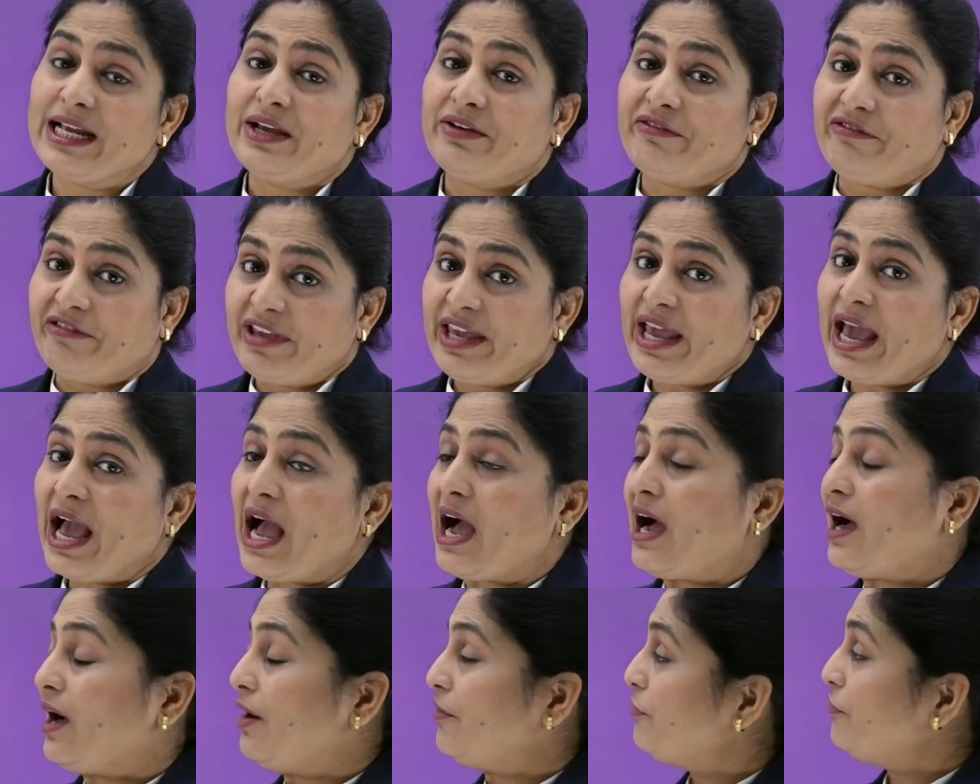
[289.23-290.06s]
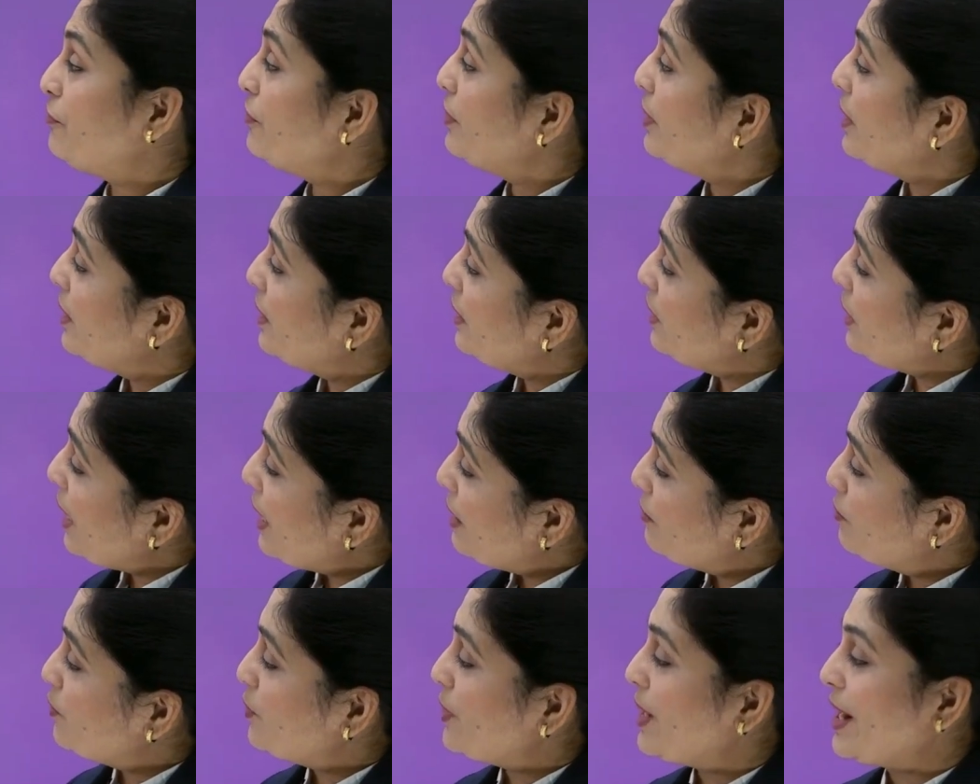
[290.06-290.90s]
We have
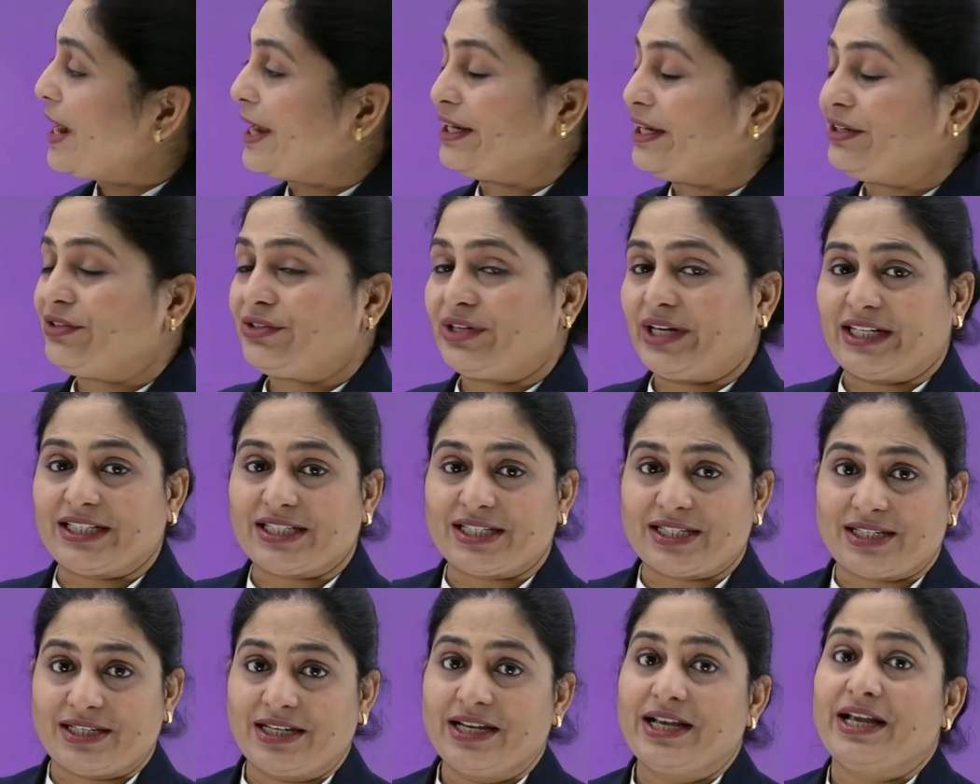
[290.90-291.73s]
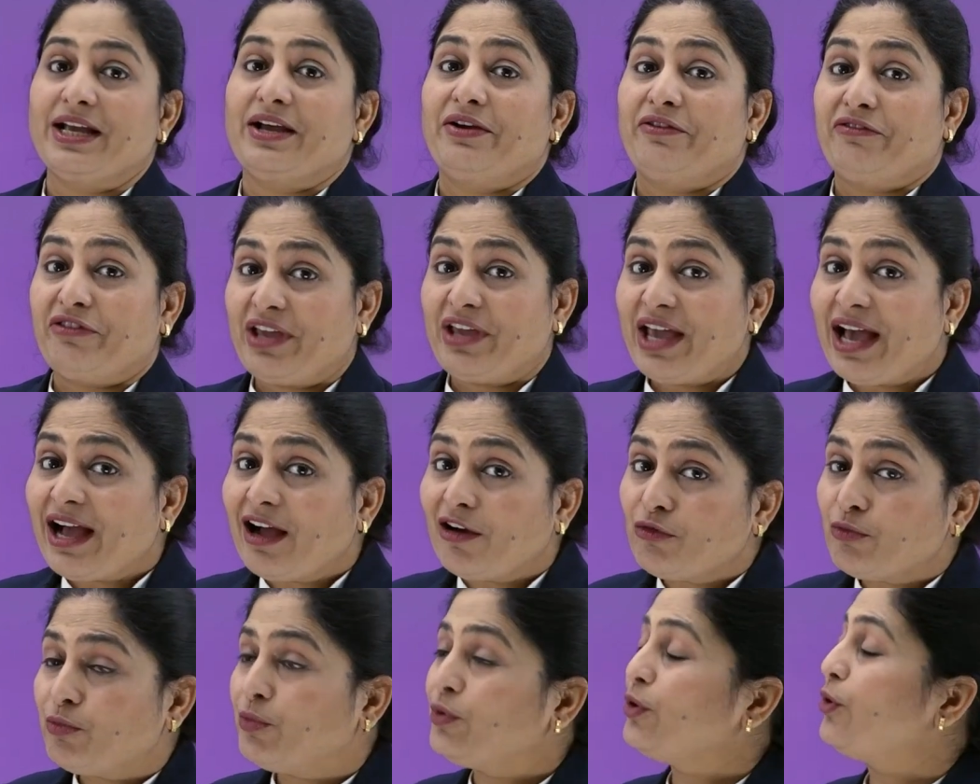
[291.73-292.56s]
carbohydrates, we
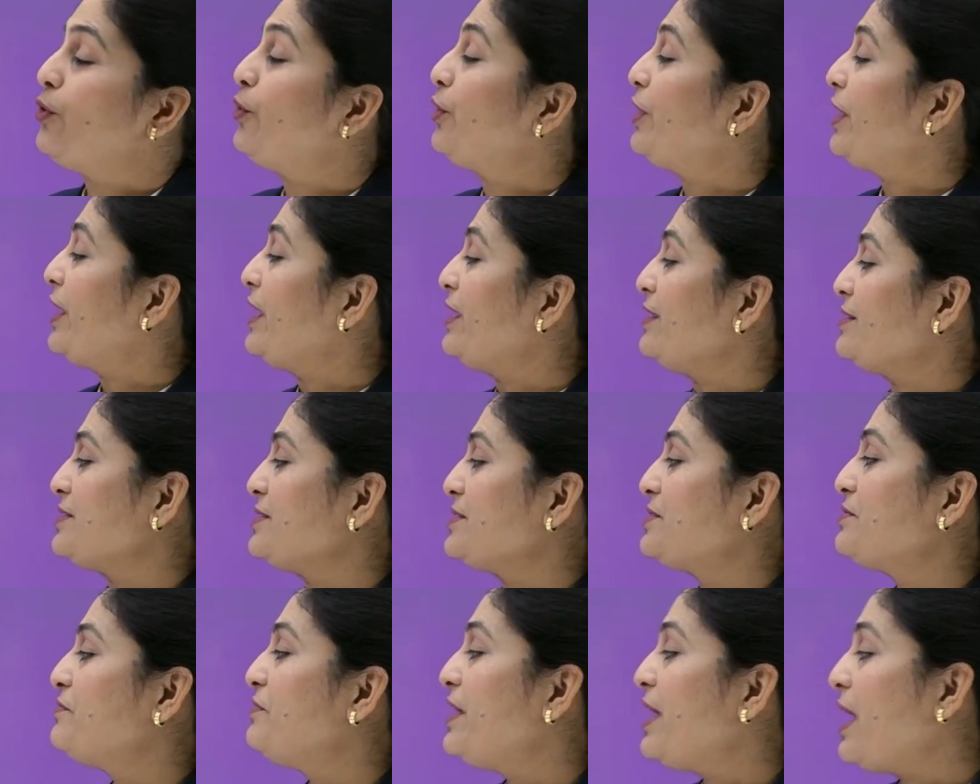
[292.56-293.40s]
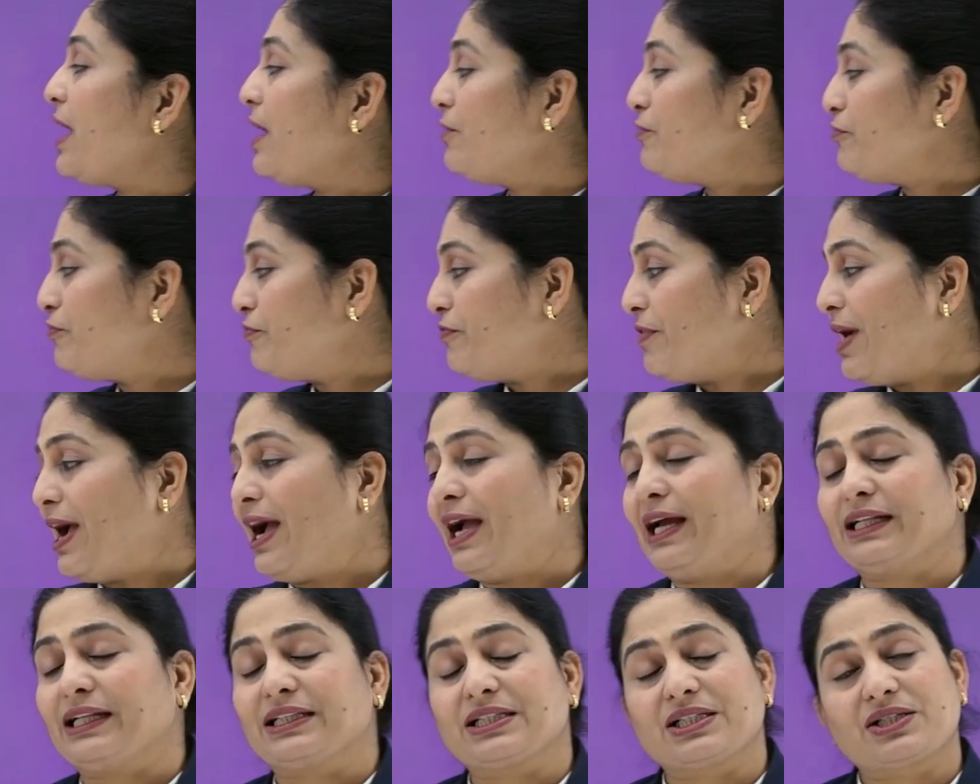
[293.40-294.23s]
have proteins, we have
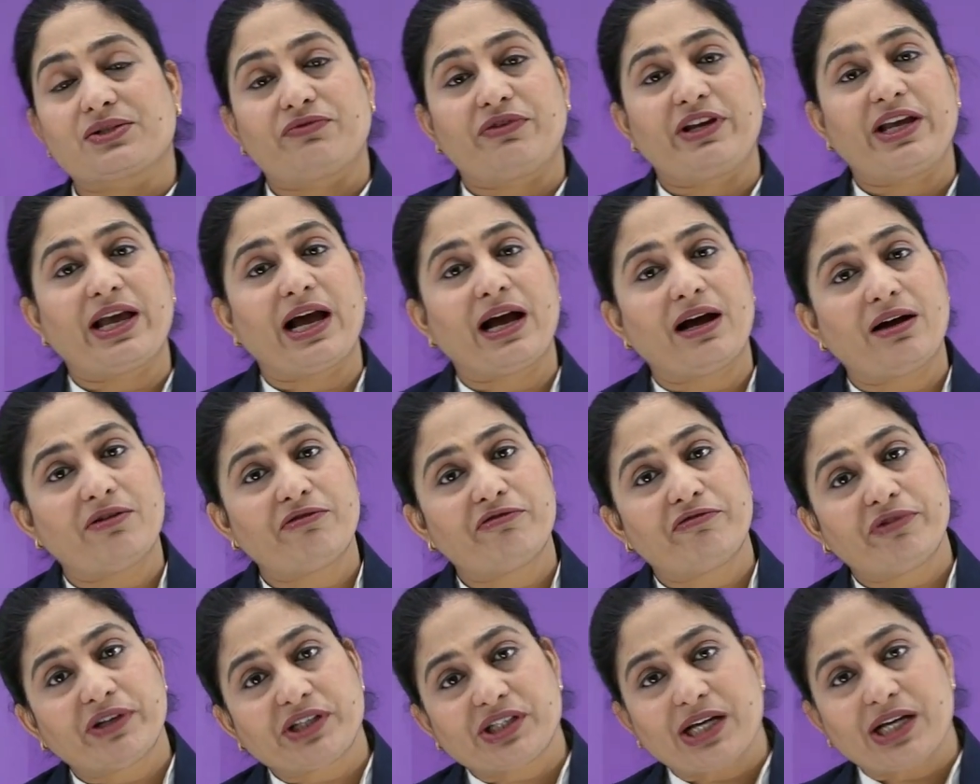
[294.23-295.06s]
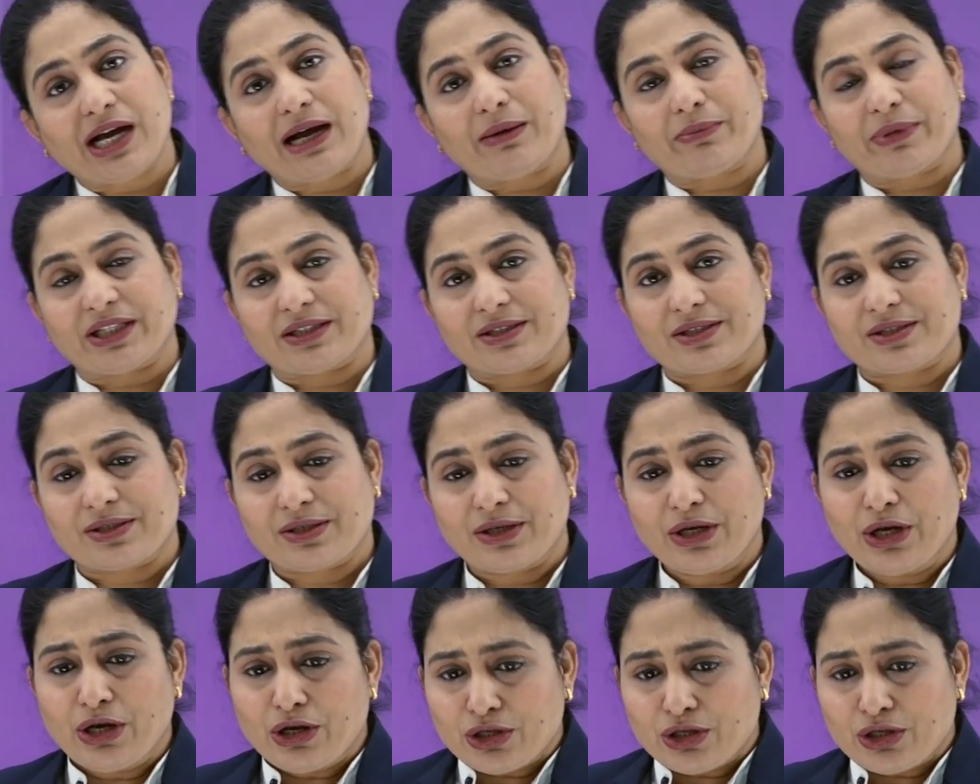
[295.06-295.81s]
fats, we have vitamins.